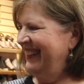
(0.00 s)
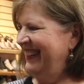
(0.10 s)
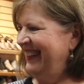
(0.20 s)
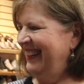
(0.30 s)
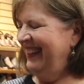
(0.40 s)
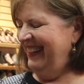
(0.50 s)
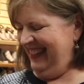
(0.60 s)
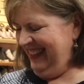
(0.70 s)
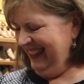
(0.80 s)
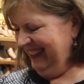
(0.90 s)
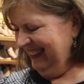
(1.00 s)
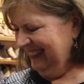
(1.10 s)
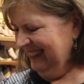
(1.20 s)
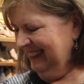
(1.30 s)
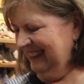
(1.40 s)

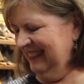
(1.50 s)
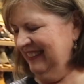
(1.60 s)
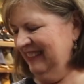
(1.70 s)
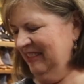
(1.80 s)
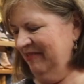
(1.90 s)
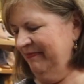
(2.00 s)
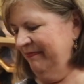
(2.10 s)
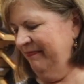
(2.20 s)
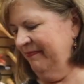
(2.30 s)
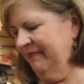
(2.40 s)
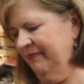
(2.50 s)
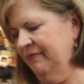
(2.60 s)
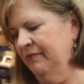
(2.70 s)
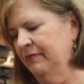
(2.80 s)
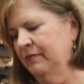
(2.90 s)

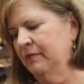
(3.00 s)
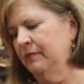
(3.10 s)
(silent)